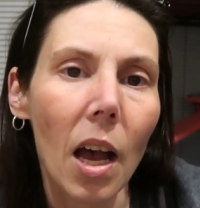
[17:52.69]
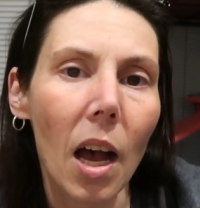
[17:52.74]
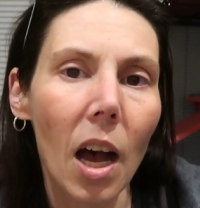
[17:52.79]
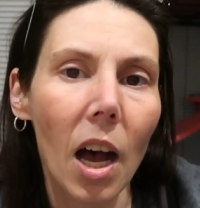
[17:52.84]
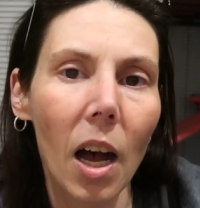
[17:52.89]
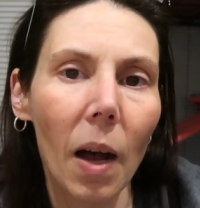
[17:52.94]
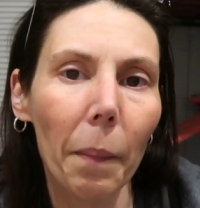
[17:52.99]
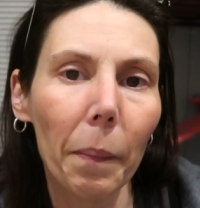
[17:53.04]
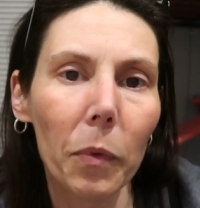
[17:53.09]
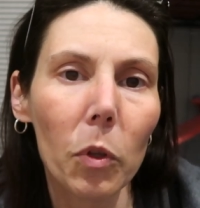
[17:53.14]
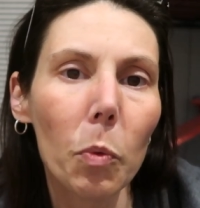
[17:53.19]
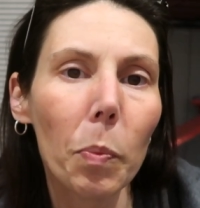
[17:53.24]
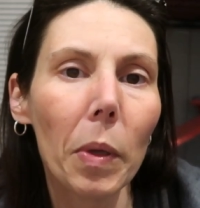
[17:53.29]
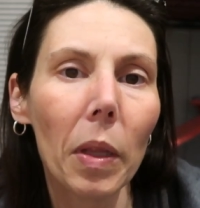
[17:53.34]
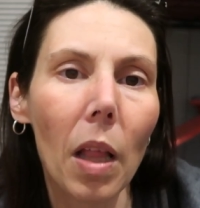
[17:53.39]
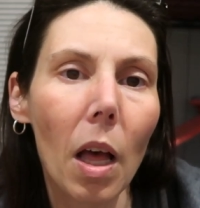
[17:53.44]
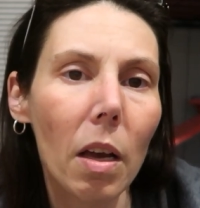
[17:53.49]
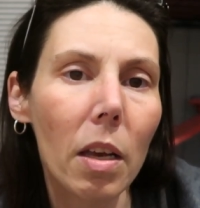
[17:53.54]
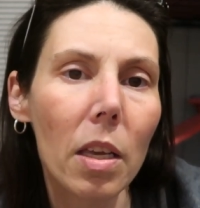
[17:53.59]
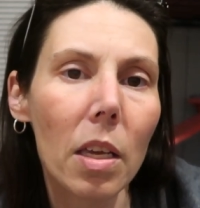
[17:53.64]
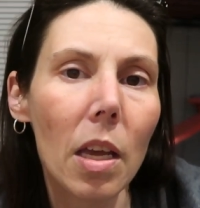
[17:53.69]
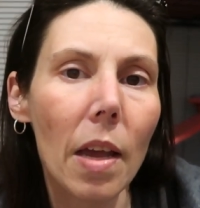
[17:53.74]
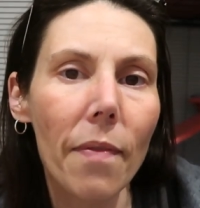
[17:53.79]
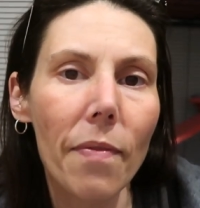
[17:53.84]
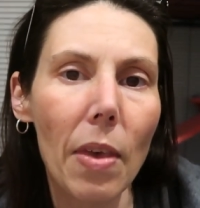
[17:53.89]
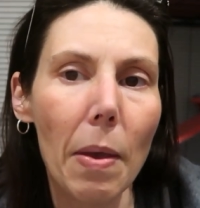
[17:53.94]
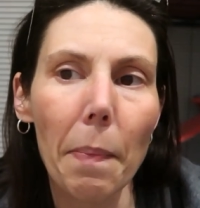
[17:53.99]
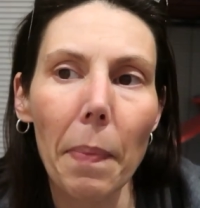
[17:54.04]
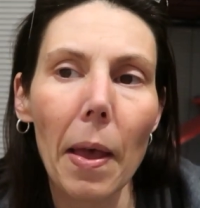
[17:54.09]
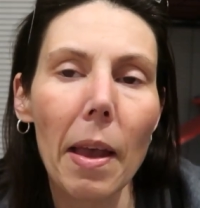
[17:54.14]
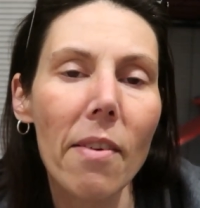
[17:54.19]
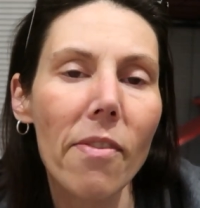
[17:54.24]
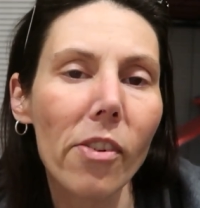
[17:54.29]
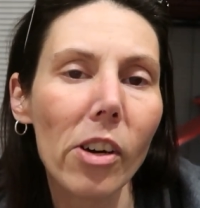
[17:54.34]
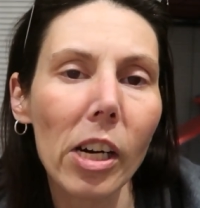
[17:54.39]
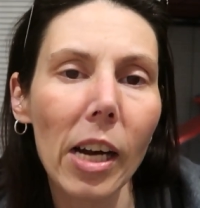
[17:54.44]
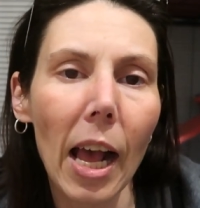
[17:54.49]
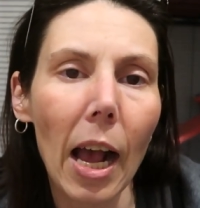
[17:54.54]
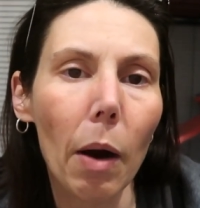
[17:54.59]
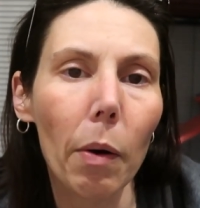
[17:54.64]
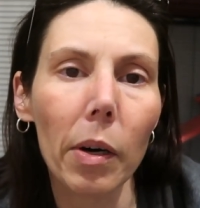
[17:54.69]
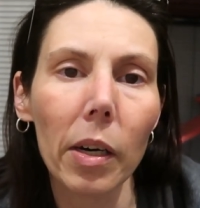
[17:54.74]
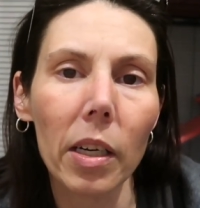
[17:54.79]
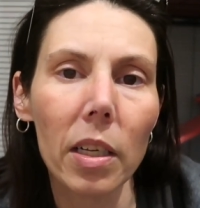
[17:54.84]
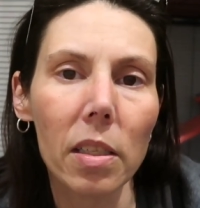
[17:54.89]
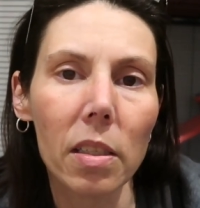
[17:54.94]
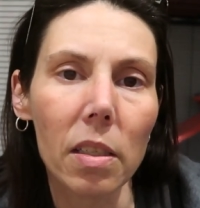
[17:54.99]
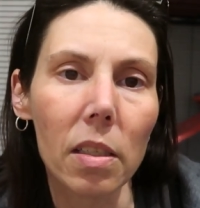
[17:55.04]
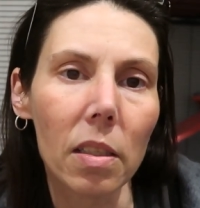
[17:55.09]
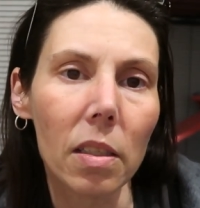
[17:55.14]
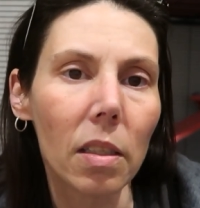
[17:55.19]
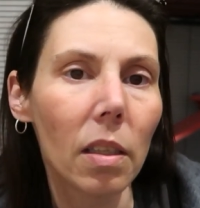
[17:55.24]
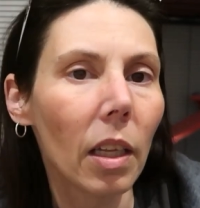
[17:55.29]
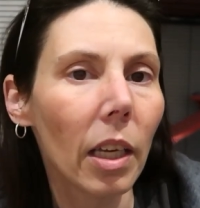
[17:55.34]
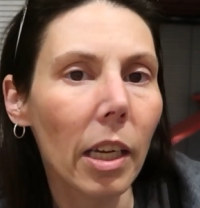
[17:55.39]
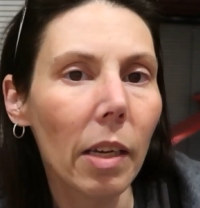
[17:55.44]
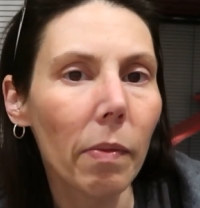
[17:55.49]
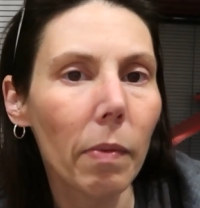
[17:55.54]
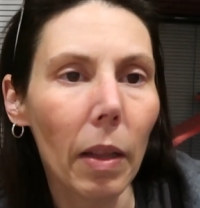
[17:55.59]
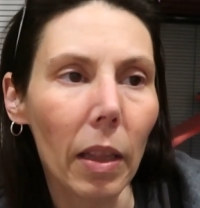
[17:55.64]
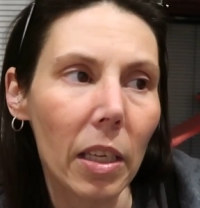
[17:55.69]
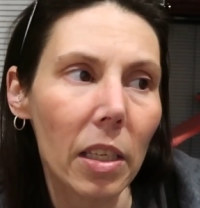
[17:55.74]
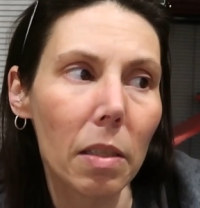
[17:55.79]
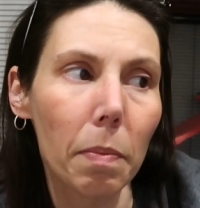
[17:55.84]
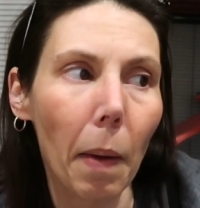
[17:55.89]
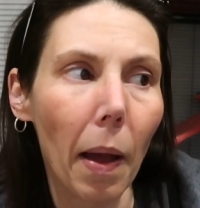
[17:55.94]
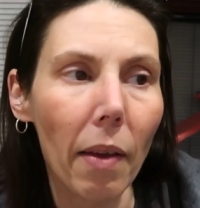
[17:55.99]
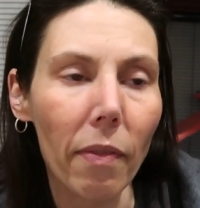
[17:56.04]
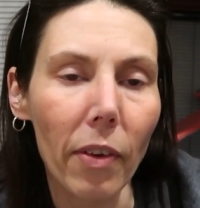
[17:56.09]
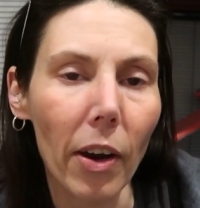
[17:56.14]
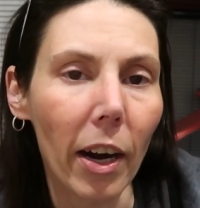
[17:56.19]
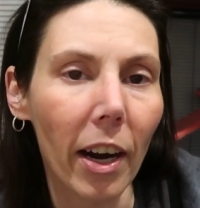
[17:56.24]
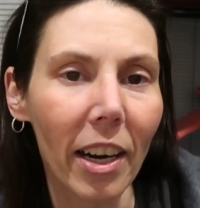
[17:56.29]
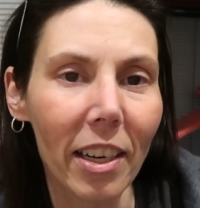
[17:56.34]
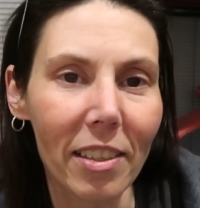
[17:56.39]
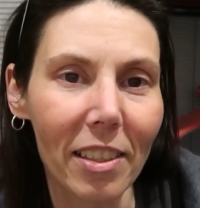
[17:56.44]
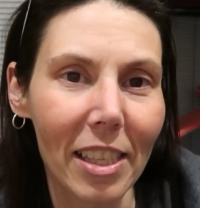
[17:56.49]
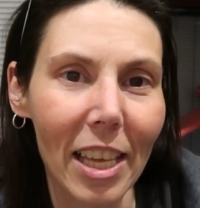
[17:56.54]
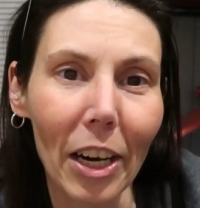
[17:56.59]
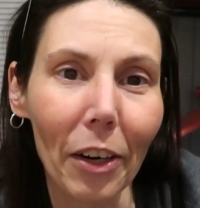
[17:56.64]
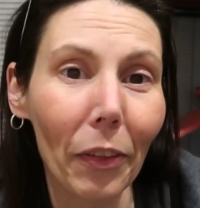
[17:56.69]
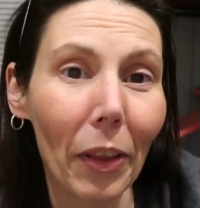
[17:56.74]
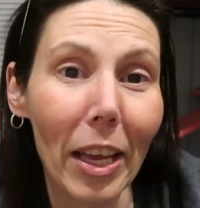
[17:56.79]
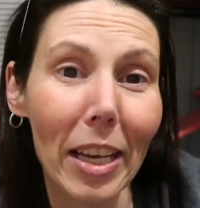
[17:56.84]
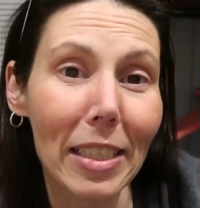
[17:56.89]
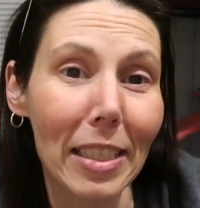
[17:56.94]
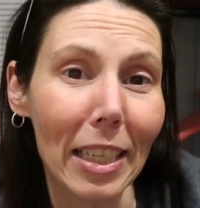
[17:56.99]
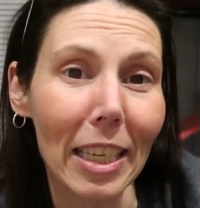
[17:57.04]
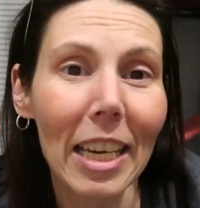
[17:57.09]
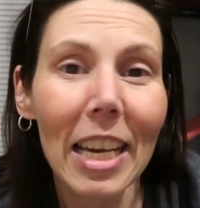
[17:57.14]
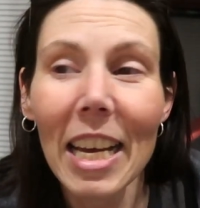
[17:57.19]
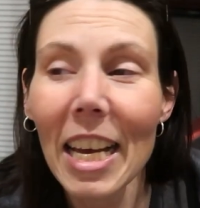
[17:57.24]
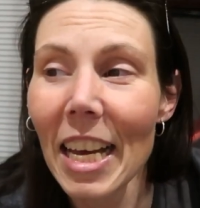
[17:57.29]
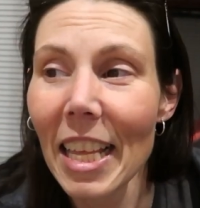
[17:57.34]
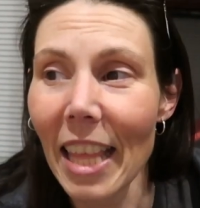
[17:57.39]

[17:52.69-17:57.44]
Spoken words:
You'd be lucky if they play for an hour consistently. At least my ferrets, they're lazy.